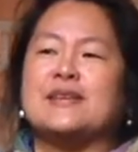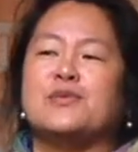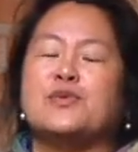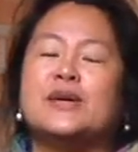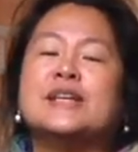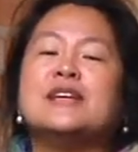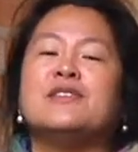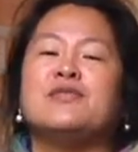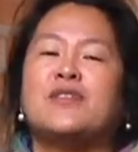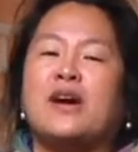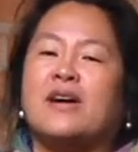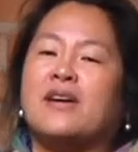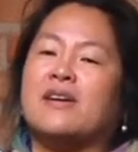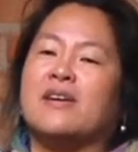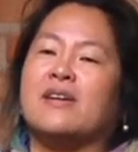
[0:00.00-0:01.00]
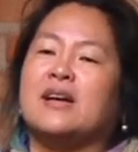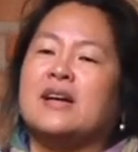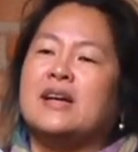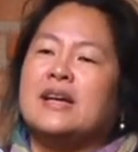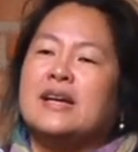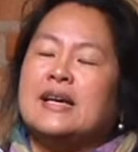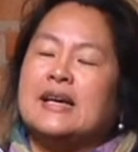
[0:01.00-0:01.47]
And one of our
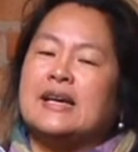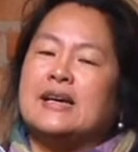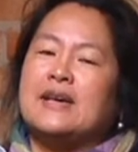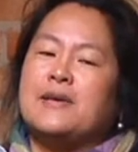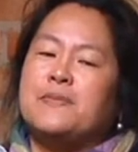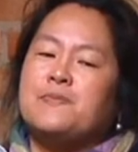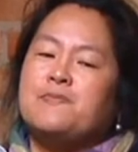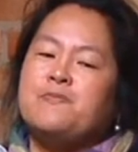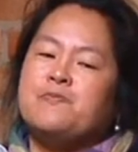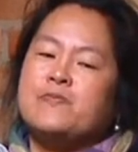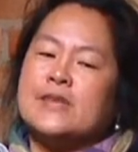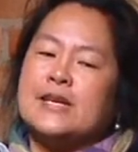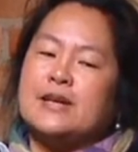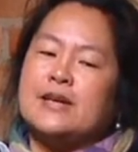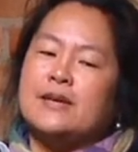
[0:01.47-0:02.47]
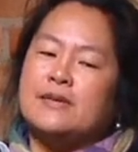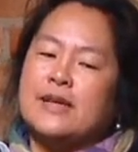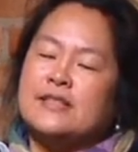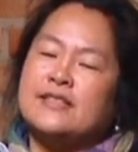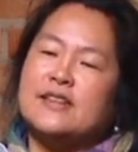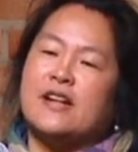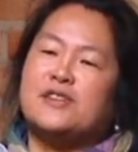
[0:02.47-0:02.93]
um, uh,
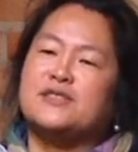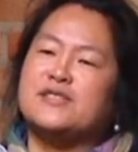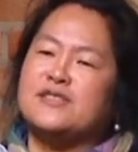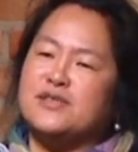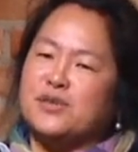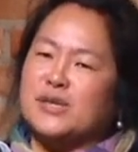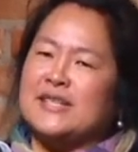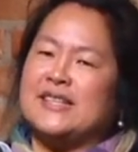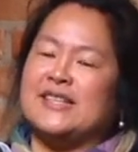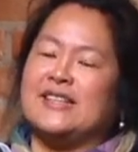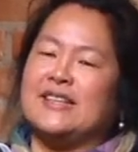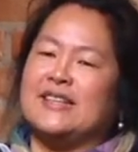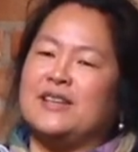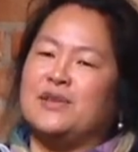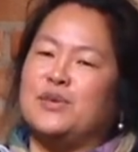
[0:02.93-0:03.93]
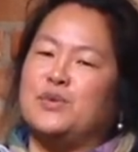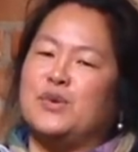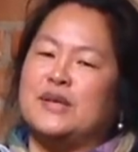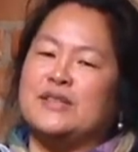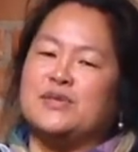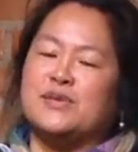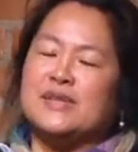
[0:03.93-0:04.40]
and scholars and storytelling
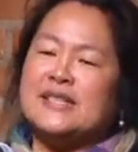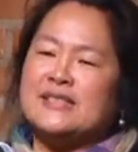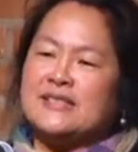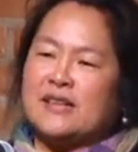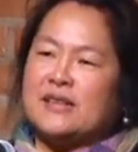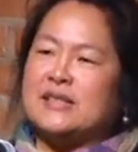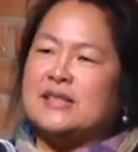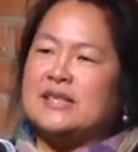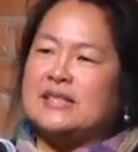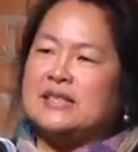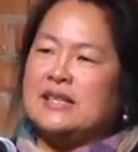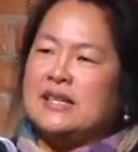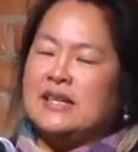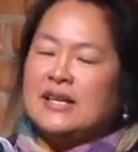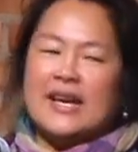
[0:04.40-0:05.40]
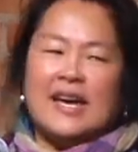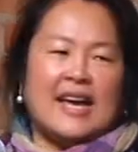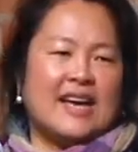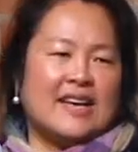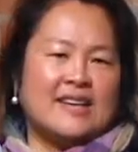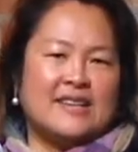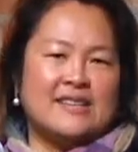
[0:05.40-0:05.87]
was really started
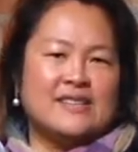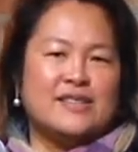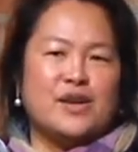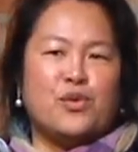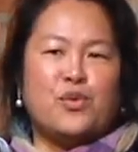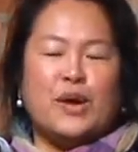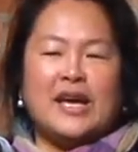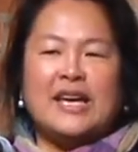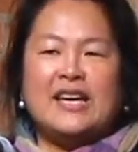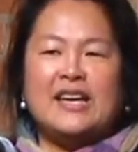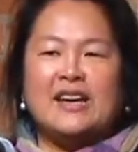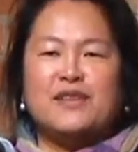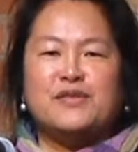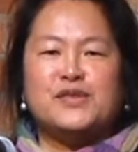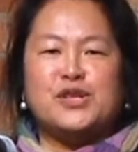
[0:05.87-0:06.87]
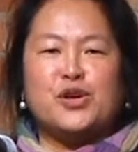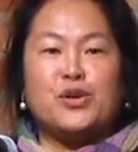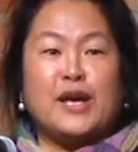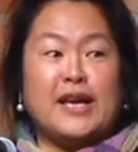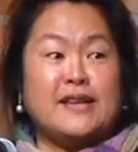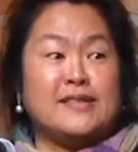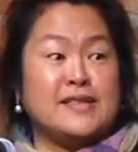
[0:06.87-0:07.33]
as a way of
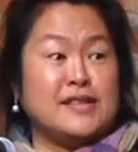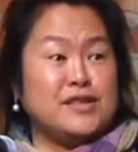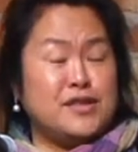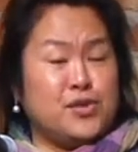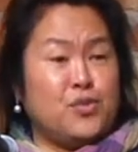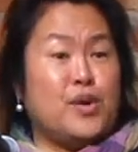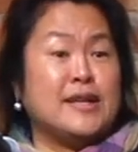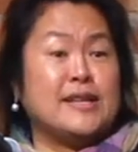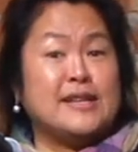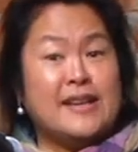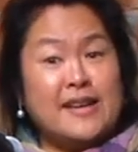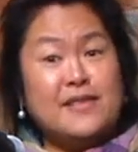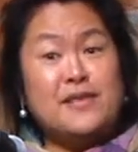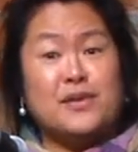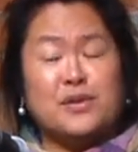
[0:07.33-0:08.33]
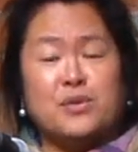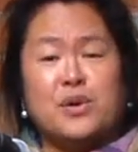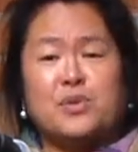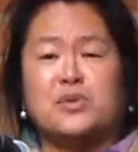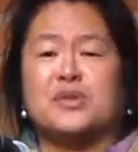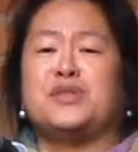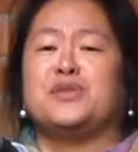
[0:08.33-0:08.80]
showcasing to one another
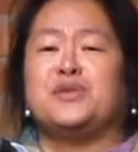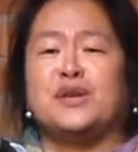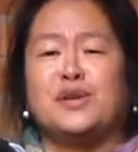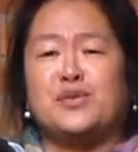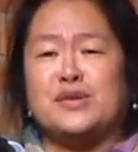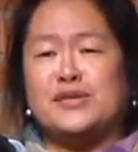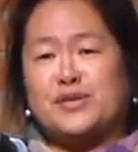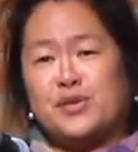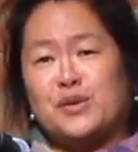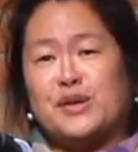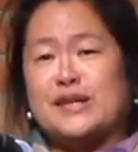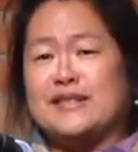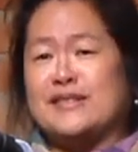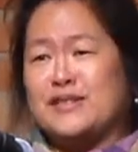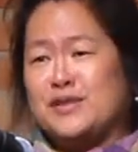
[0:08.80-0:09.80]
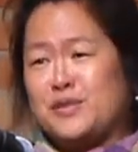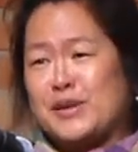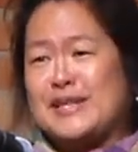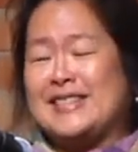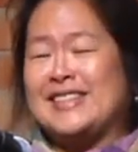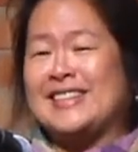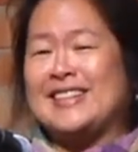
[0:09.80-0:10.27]
what we're doing with stories and
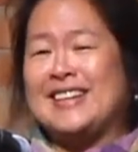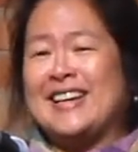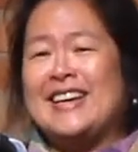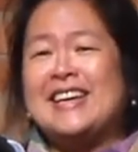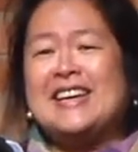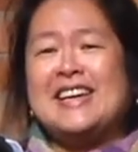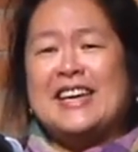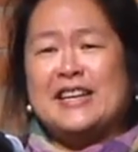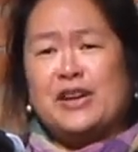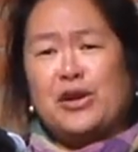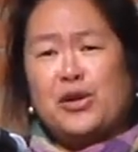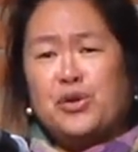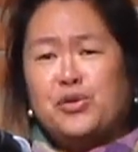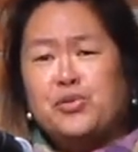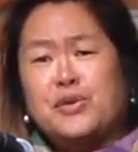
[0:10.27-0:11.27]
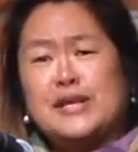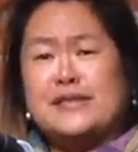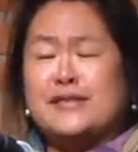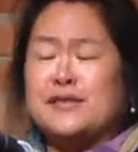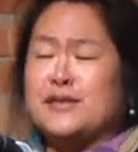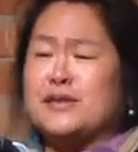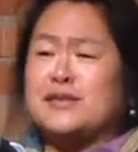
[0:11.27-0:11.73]
storytelling in our own
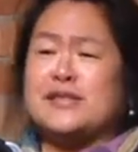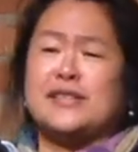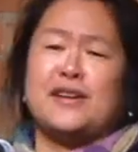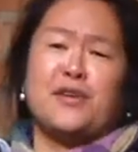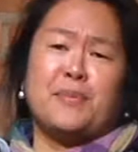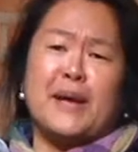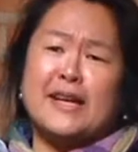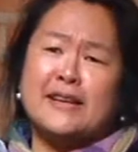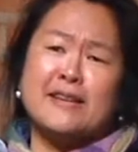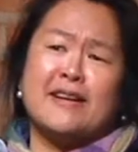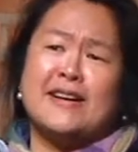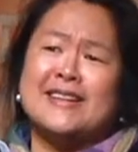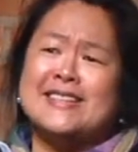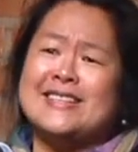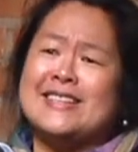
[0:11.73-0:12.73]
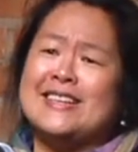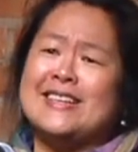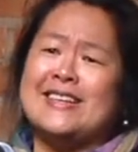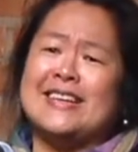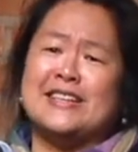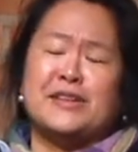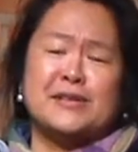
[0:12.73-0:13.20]
research, in our
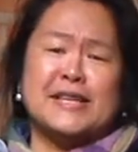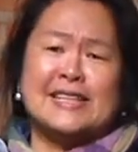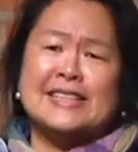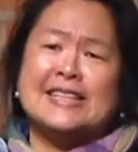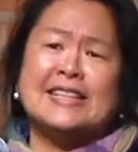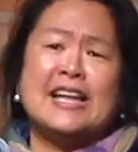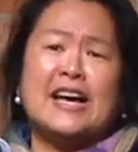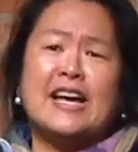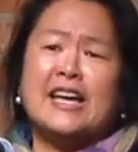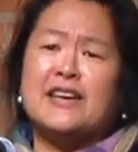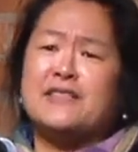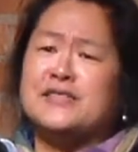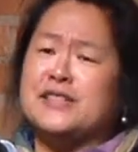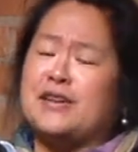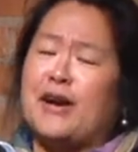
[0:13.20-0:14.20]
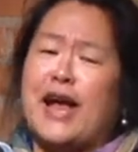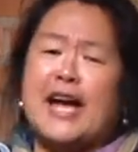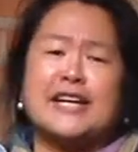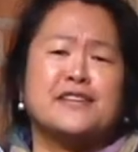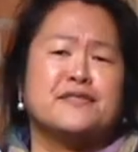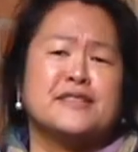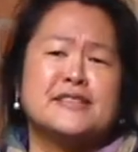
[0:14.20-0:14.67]
pedagogy, in our daily lives, in our
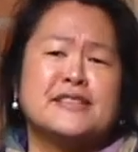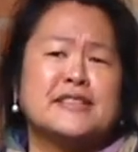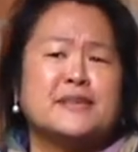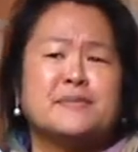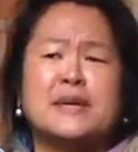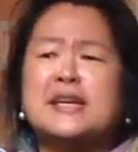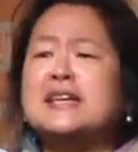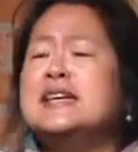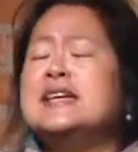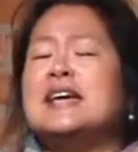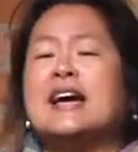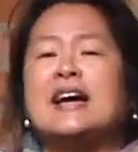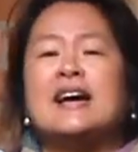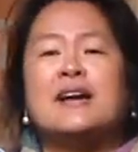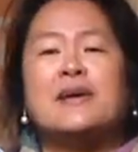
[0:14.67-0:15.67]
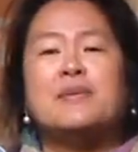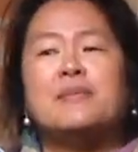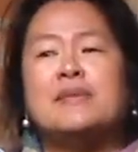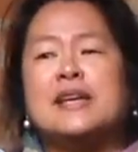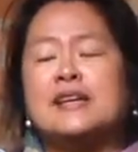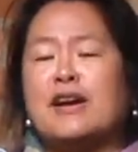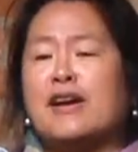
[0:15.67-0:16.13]
activism,
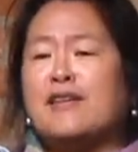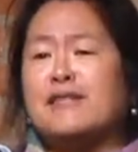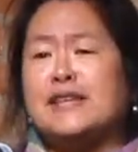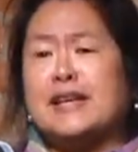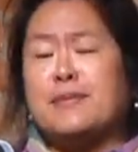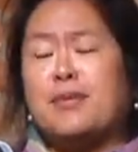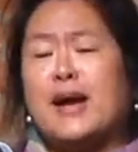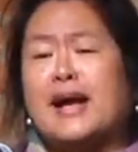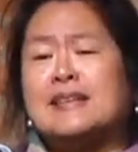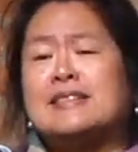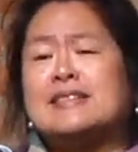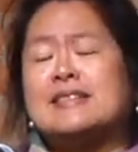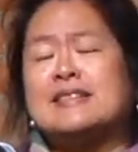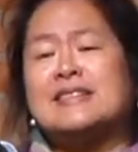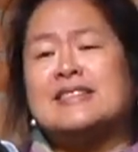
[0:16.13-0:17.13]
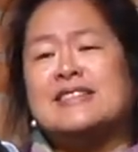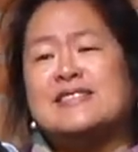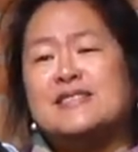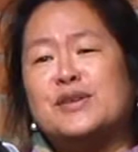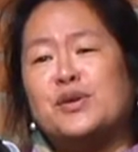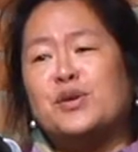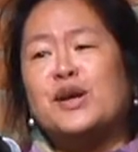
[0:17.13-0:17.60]
um, in our everyday practices. And
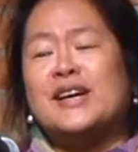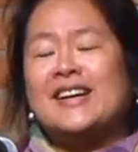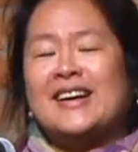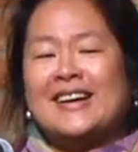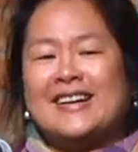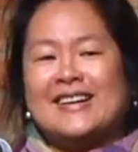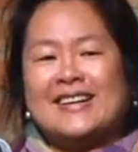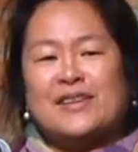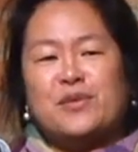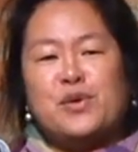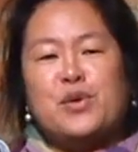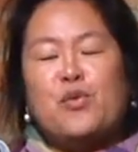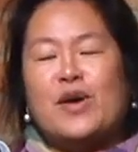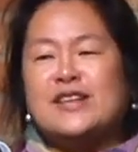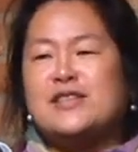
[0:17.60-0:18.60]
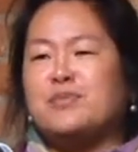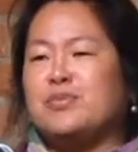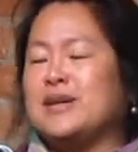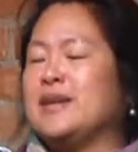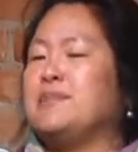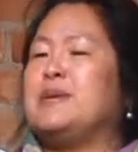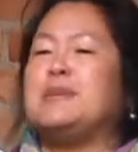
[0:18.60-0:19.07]
so uh, we want to
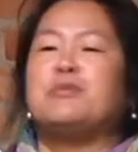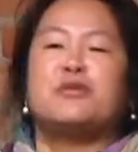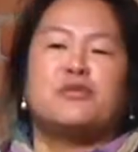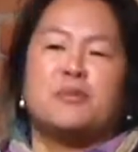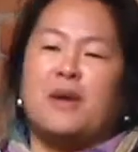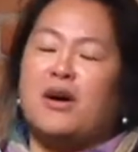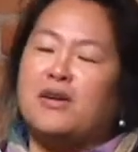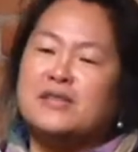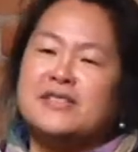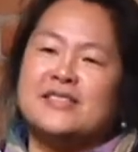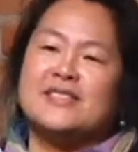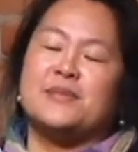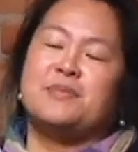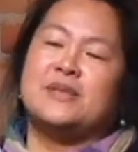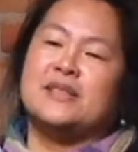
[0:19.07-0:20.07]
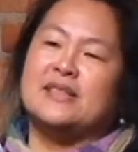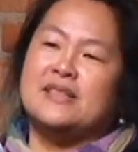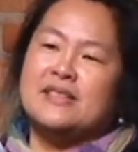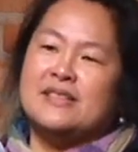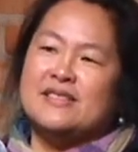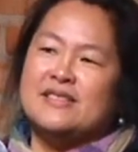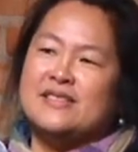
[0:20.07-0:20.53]
bring in people from all
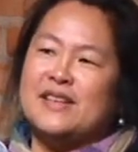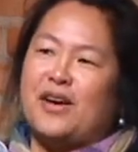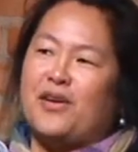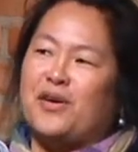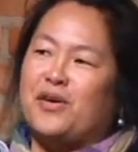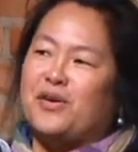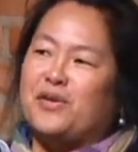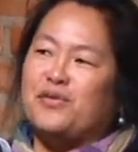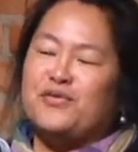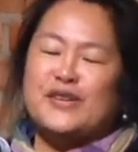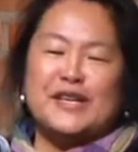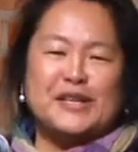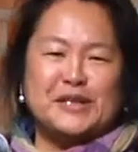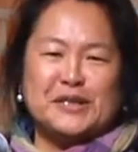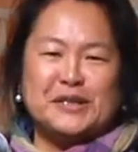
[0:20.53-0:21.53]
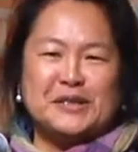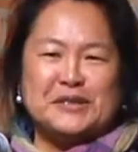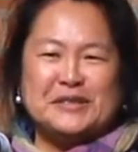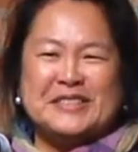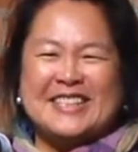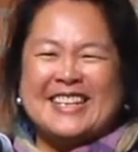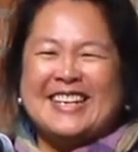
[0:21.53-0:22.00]
disciplines, all
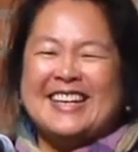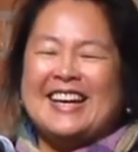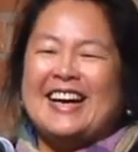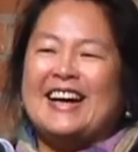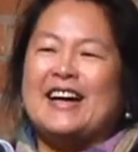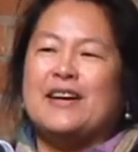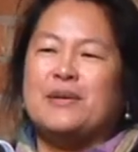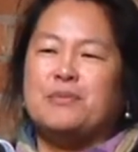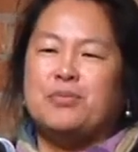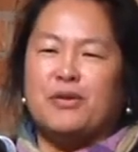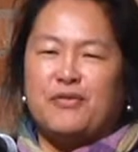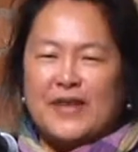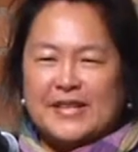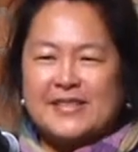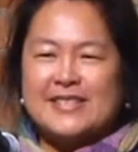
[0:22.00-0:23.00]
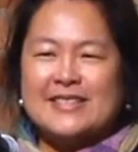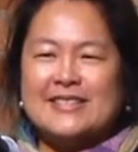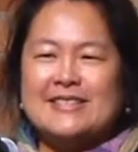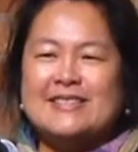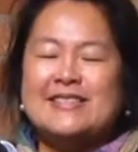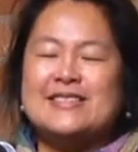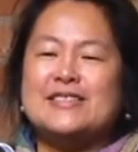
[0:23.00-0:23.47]
fields, um,
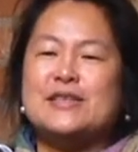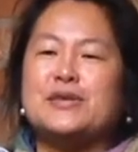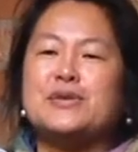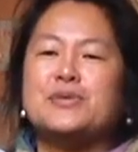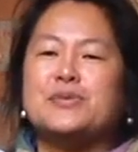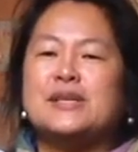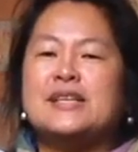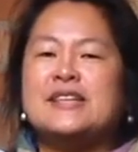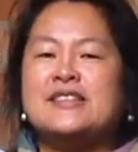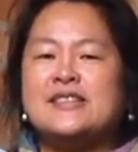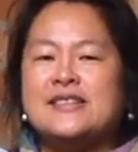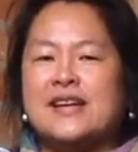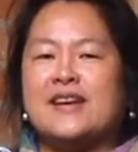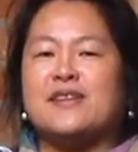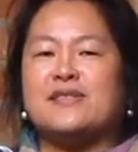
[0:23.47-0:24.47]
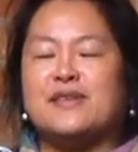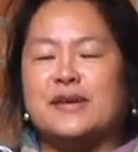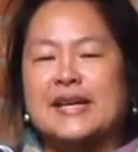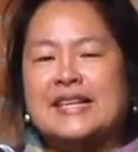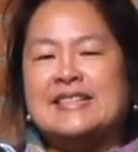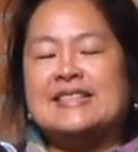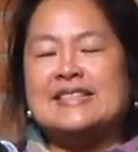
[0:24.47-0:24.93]
professions to really share their
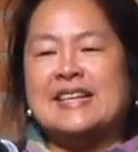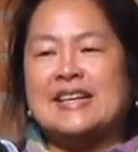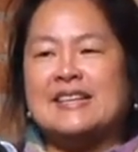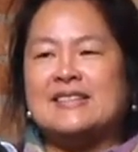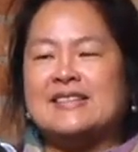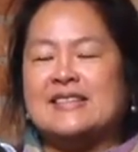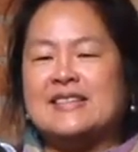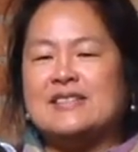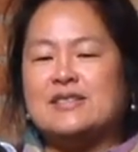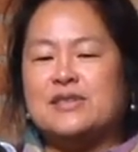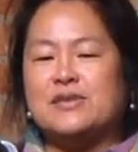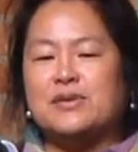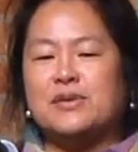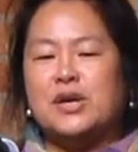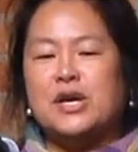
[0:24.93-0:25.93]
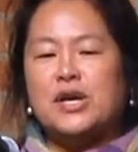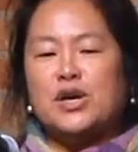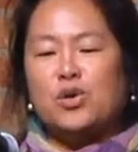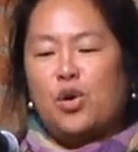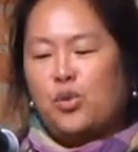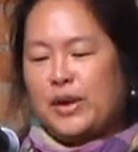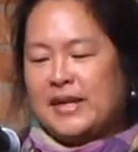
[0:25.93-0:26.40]
insights into
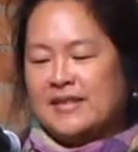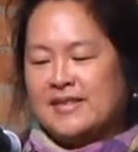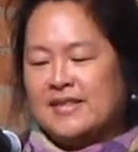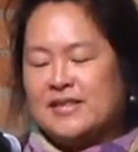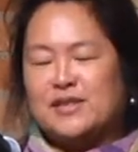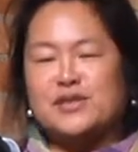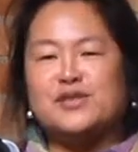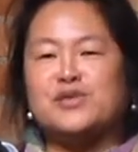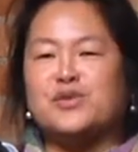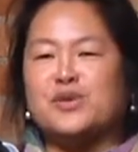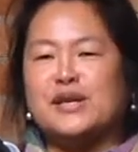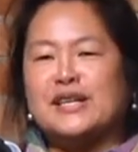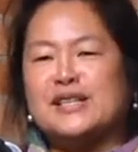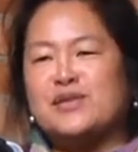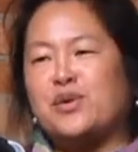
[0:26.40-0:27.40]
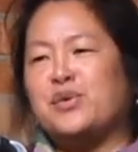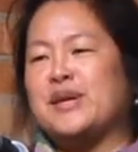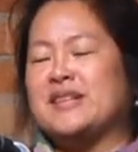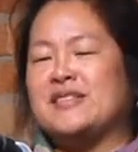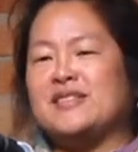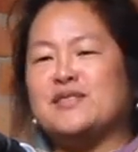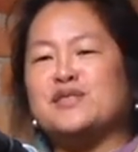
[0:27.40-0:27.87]
what we consider stories, what we
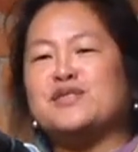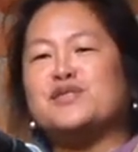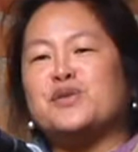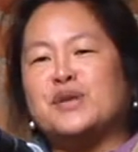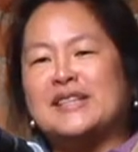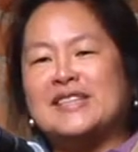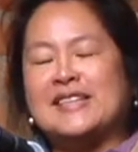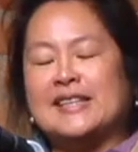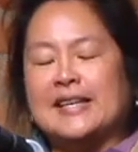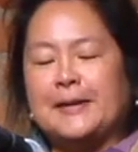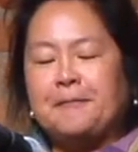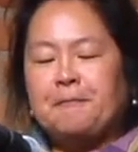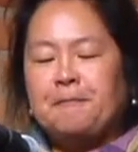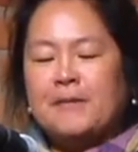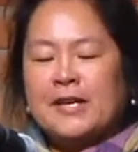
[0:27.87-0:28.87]
consider storytelling